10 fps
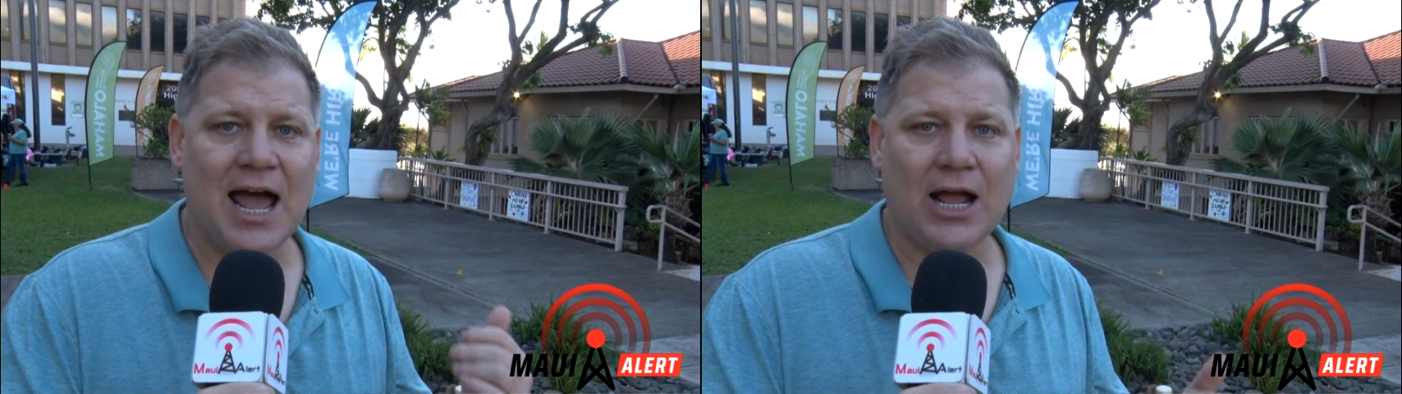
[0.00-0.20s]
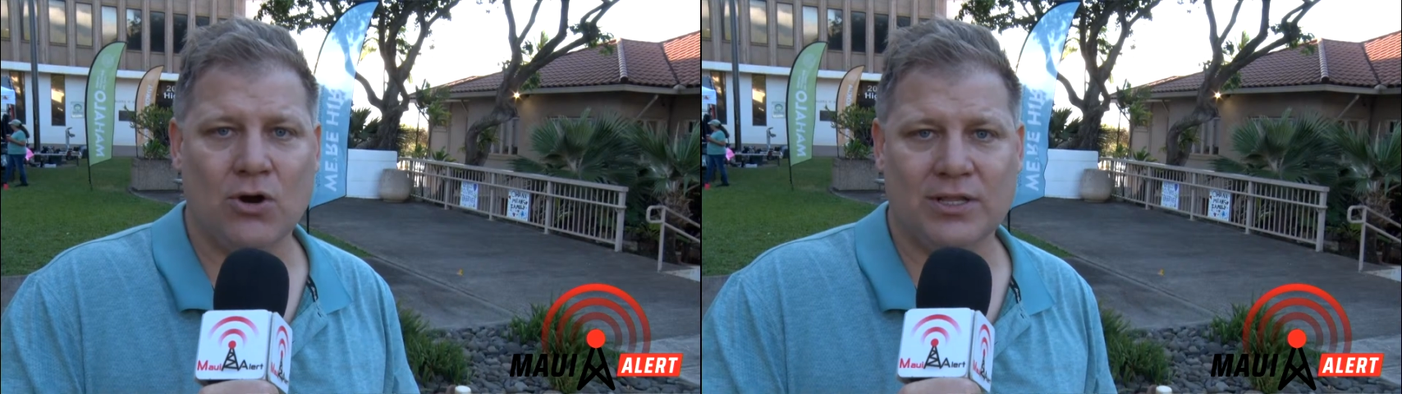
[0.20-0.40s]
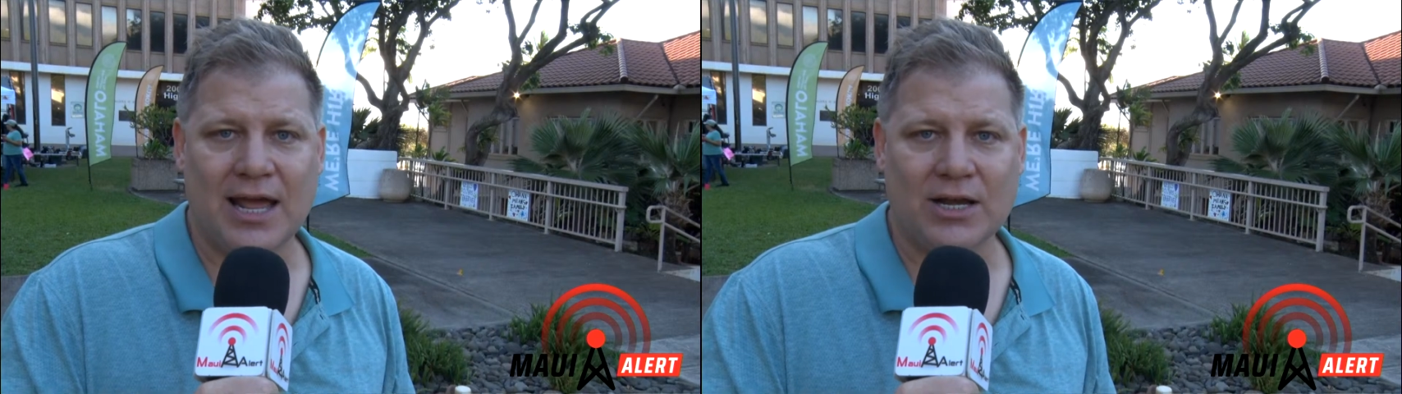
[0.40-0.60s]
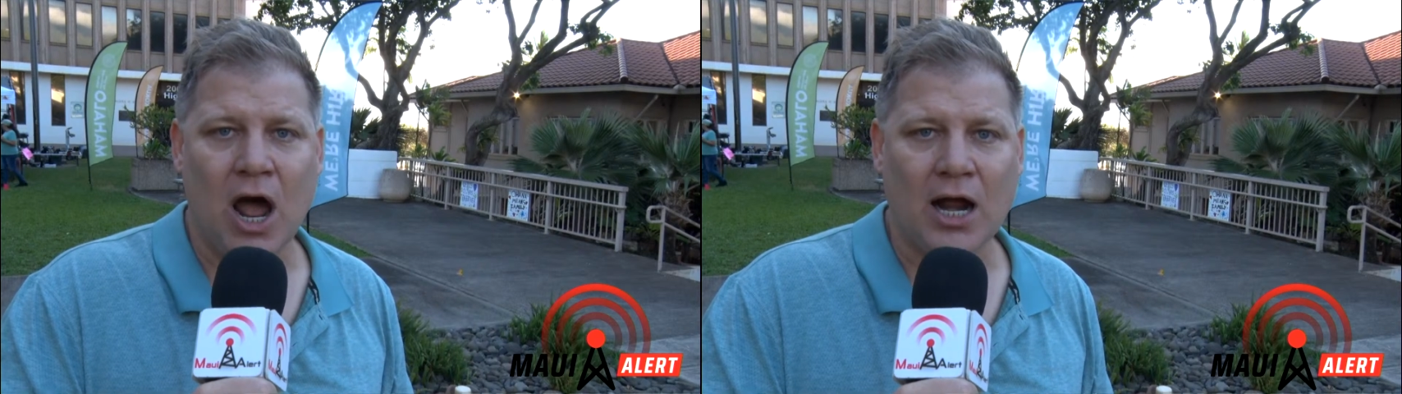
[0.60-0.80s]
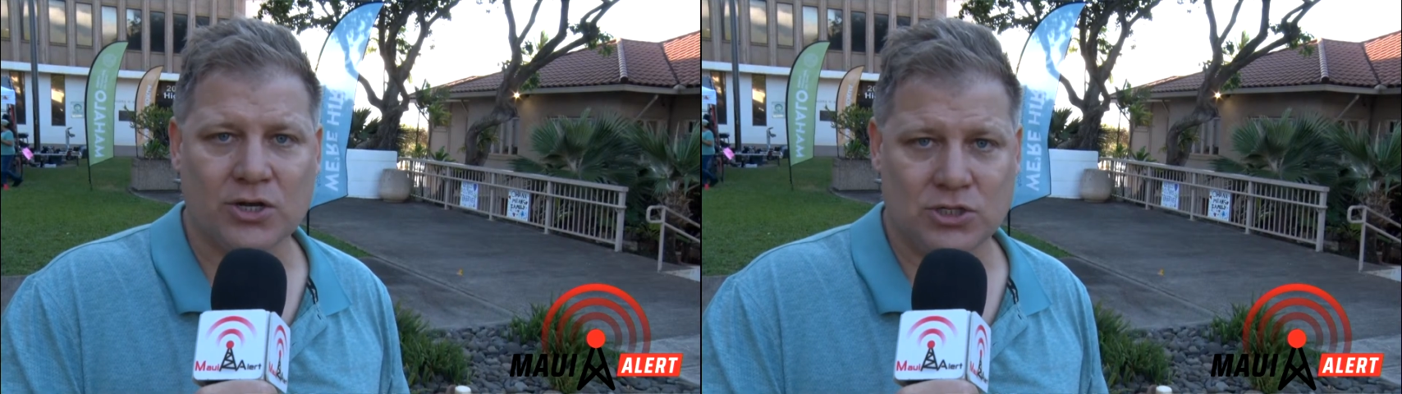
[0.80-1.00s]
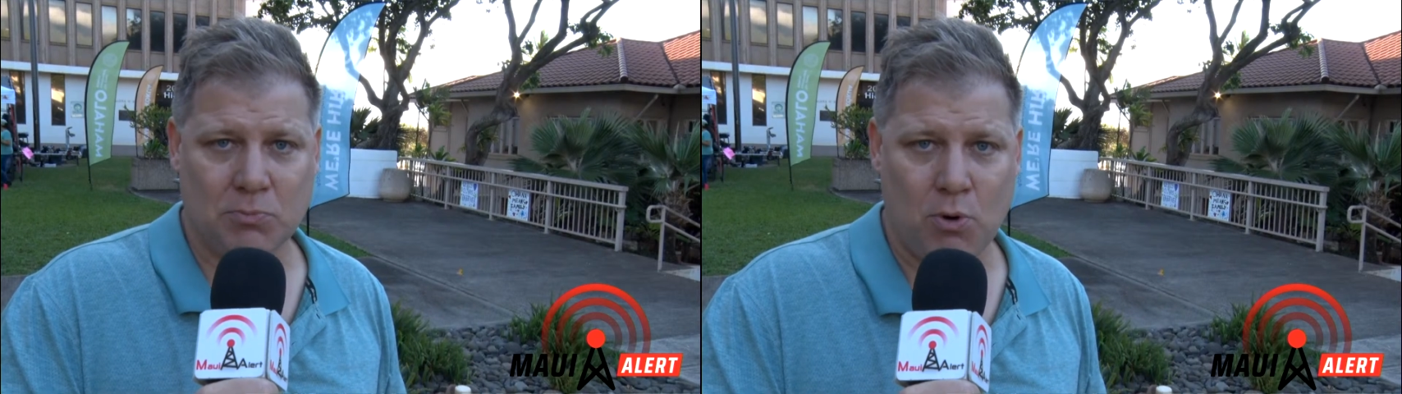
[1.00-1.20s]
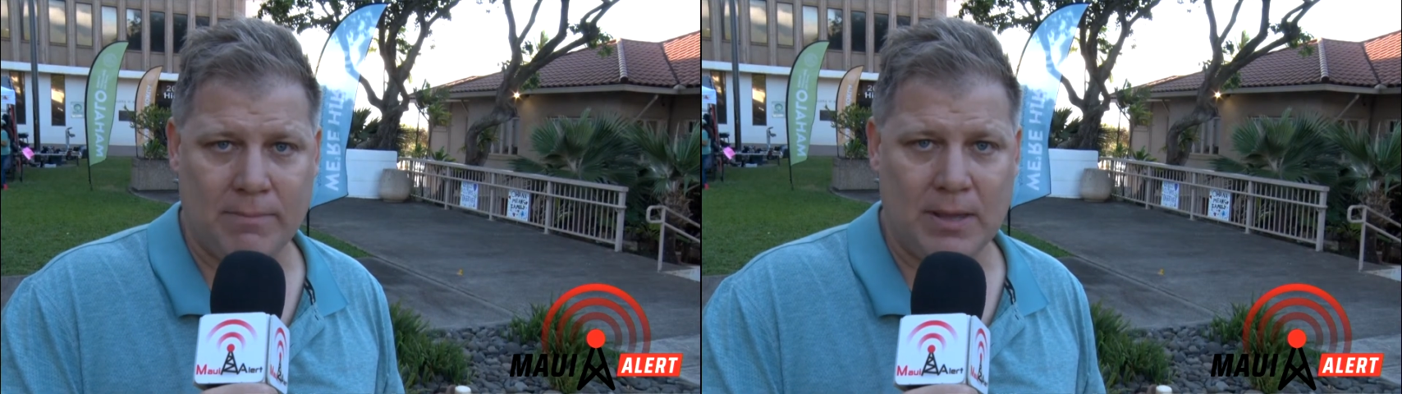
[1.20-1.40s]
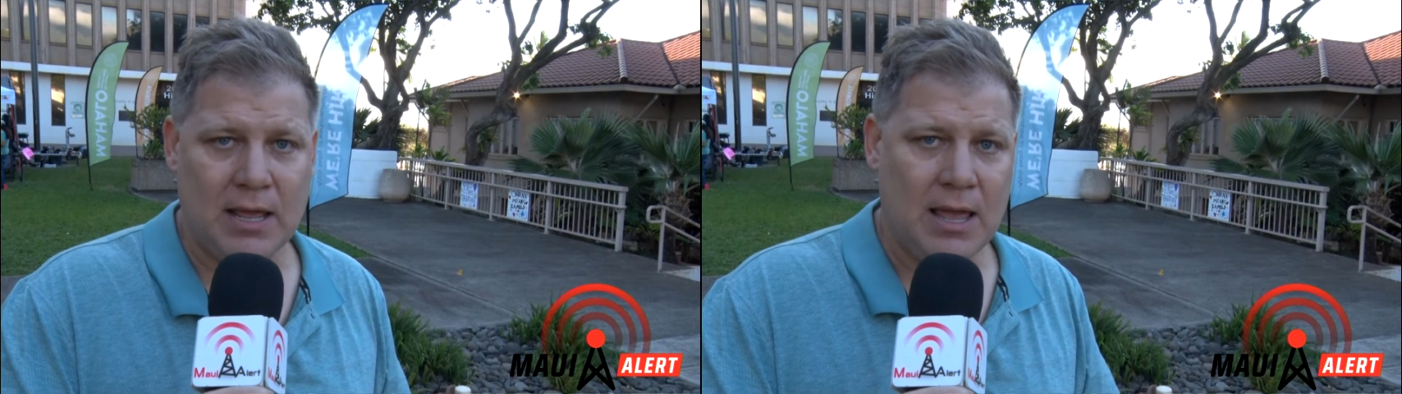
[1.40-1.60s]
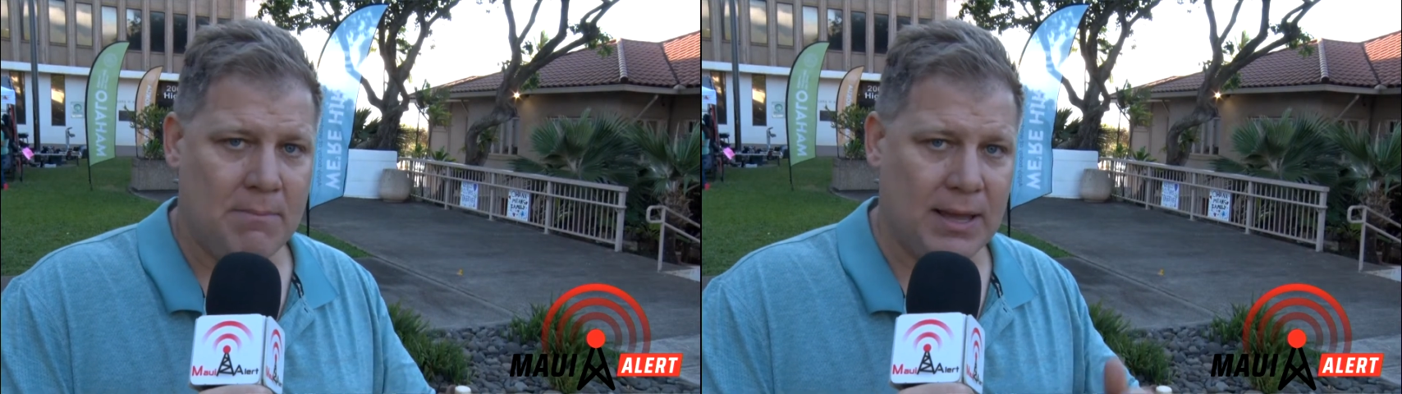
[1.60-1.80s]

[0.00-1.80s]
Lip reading: not go to that doctor's appointment,